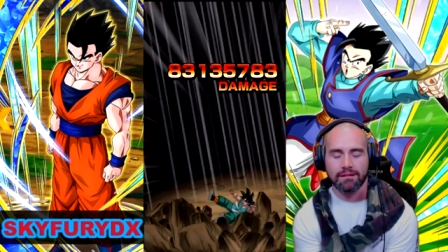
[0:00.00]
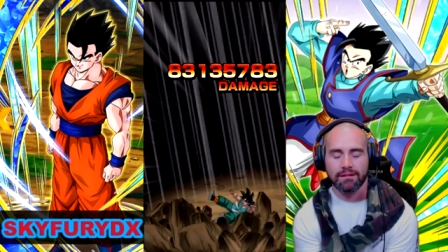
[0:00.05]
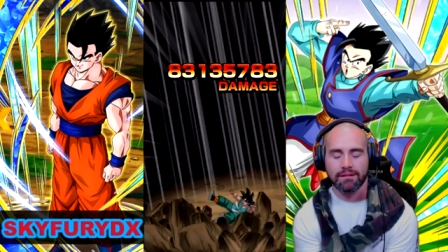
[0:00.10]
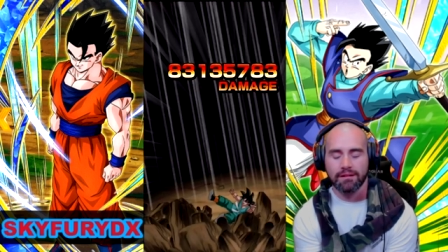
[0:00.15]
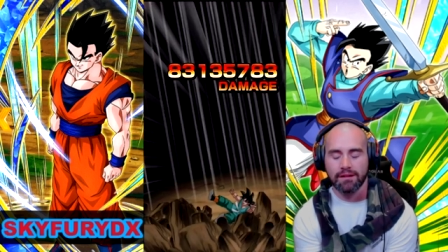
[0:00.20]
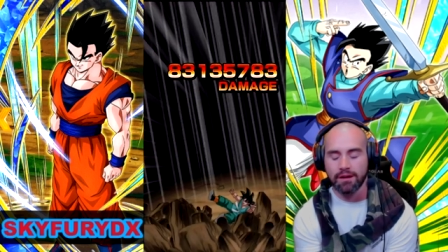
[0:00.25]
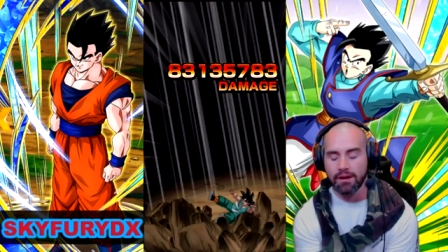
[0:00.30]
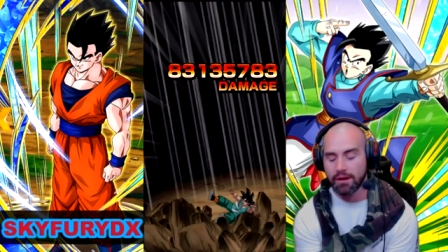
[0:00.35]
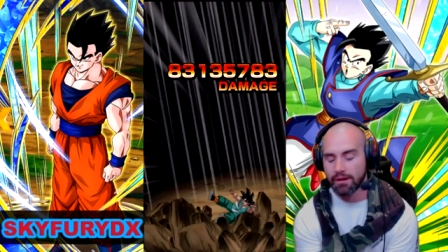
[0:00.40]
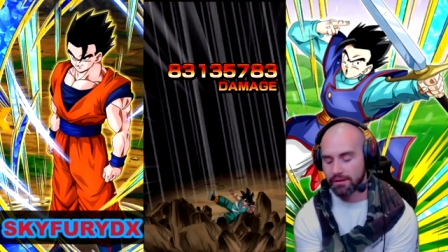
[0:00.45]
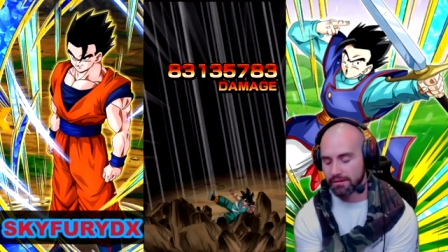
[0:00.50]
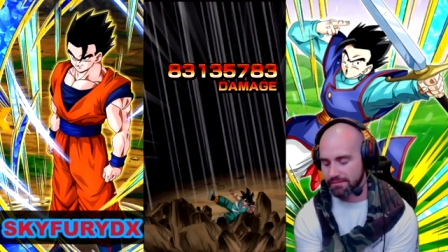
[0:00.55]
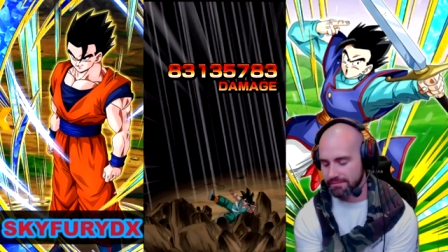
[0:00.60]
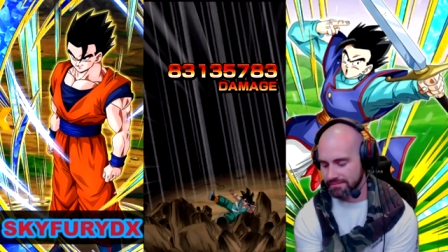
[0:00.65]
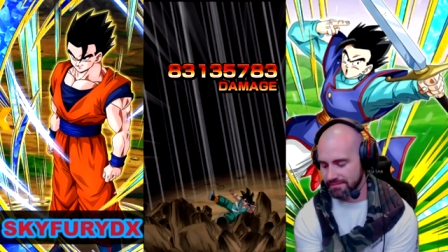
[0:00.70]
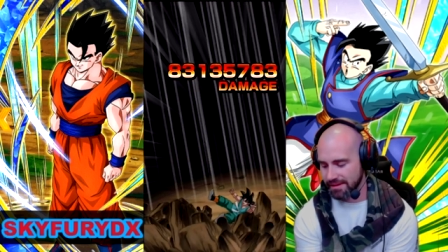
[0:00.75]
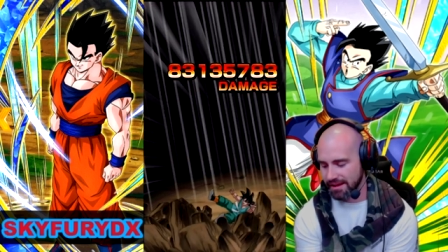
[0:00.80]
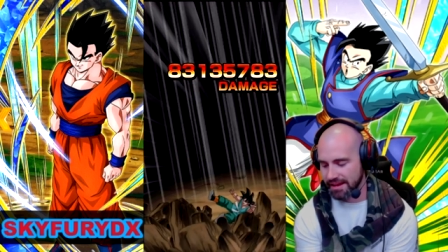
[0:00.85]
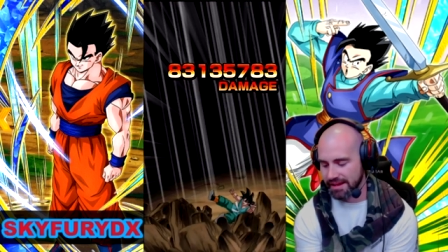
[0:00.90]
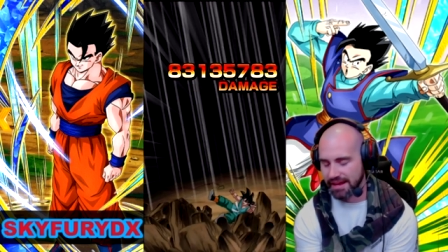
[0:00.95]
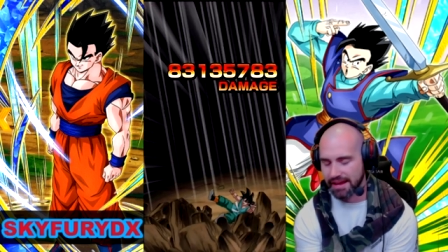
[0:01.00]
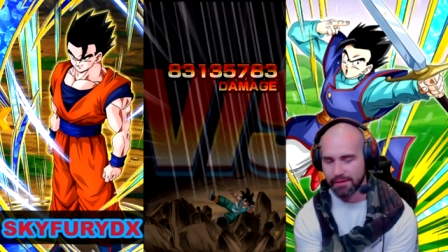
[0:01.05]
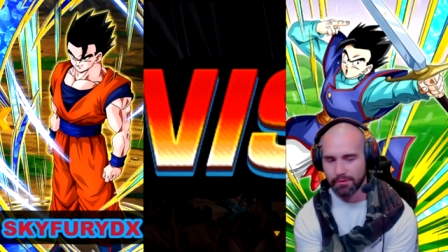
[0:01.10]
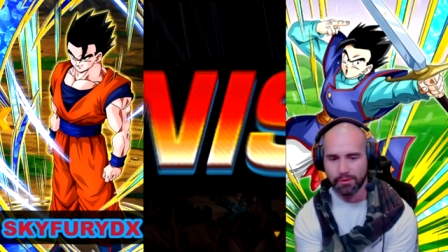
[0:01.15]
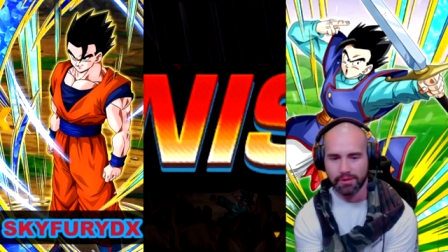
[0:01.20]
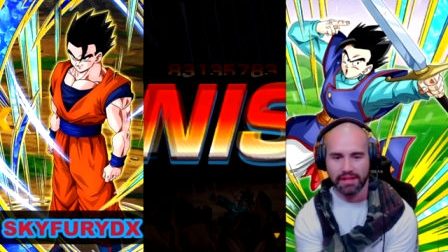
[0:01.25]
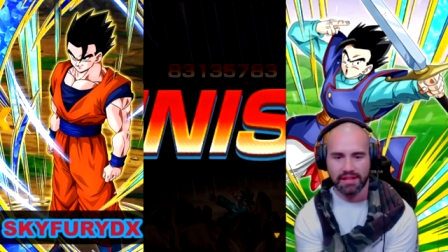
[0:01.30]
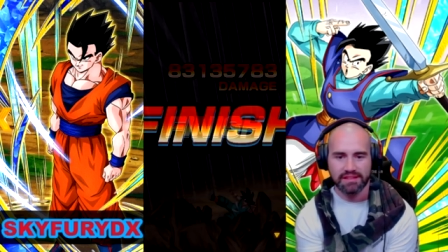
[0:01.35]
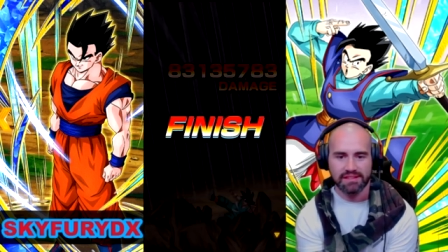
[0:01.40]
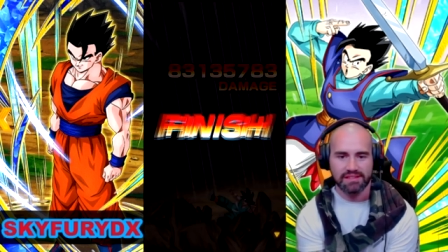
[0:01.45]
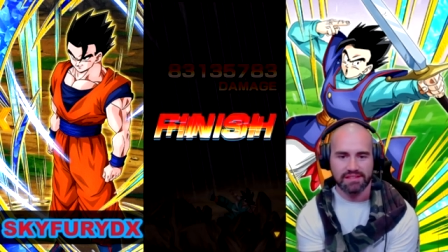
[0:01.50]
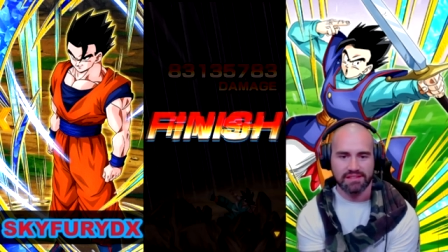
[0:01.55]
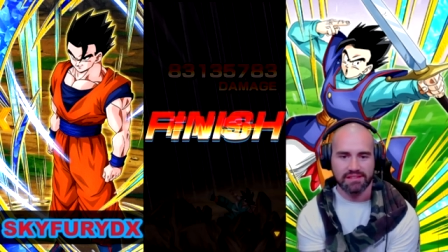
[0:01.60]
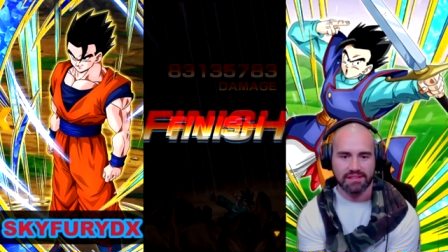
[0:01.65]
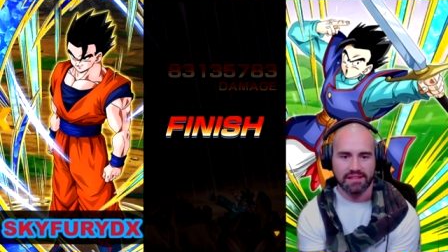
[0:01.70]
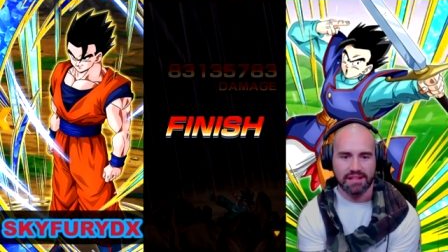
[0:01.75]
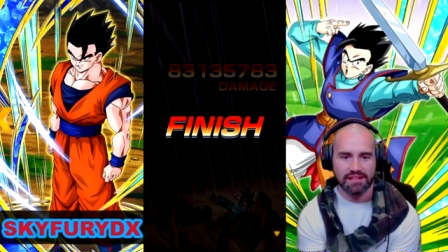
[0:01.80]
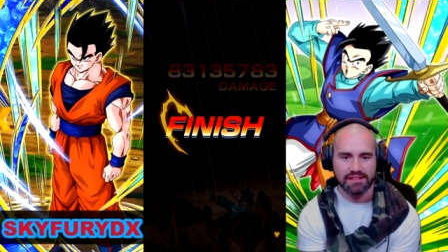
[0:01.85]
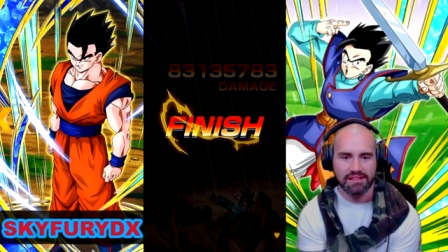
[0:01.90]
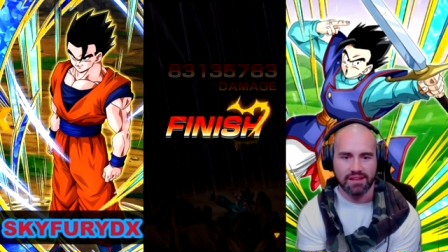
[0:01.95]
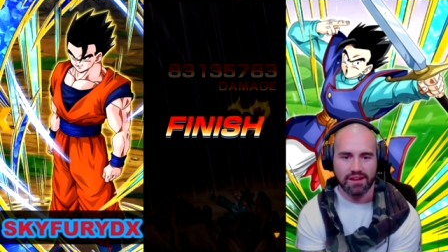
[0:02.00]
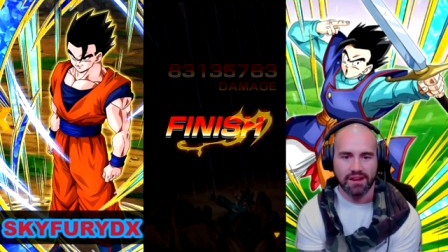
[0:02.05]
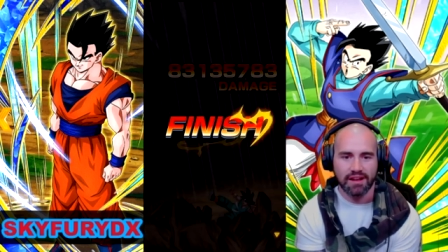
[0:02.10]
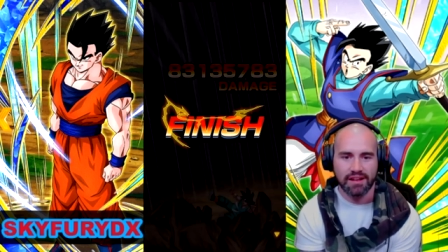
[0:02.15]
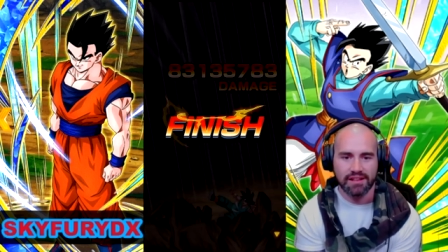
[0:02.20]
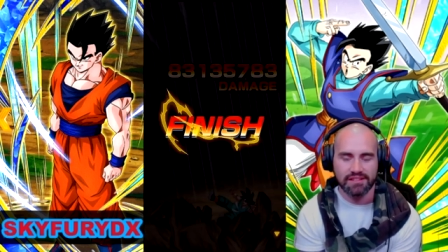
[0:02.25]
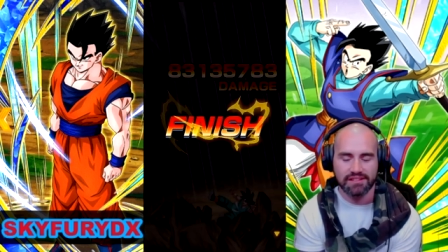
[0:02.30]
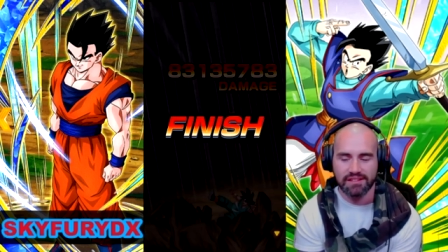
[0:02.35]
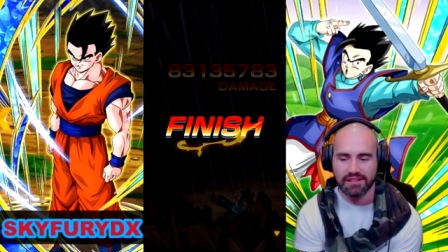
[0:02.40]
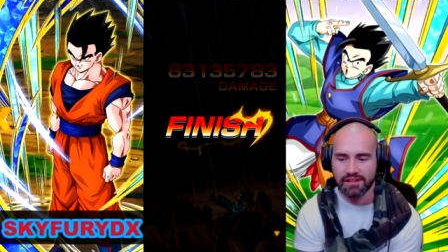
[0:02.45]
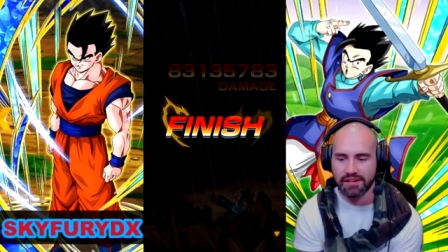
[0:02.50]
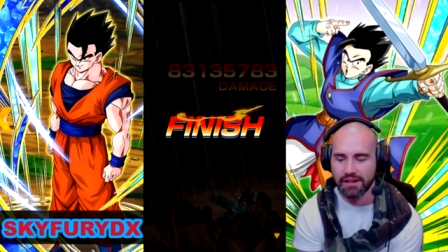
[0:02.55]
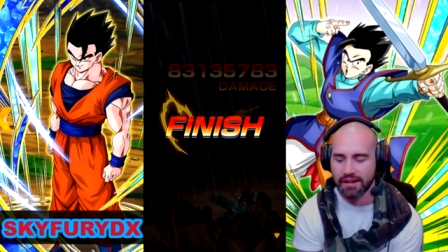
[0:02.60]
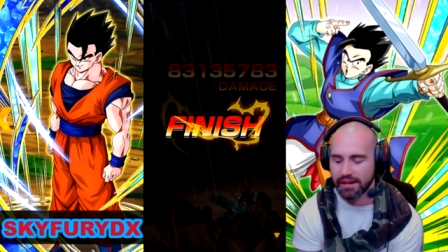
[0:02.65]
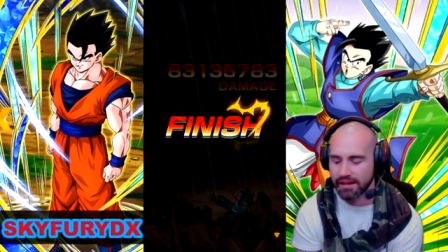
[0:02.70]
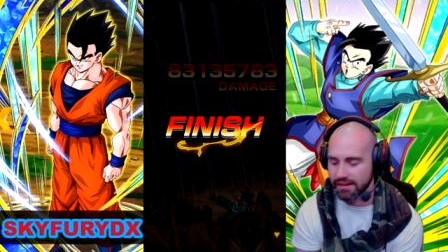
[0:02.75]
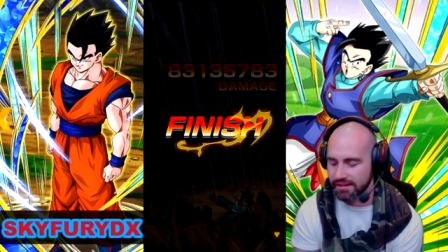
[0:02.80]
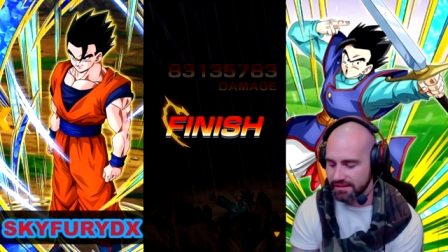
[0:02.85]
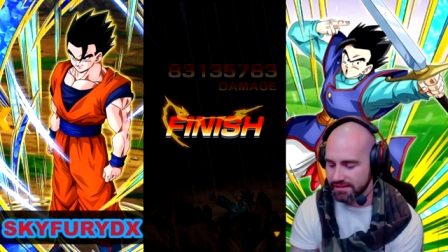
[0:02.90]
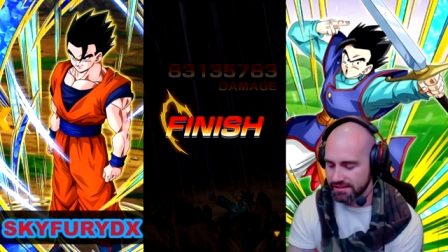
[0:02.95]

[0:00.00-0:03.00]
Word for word: Oh, okay, well that's that's the highest of the night.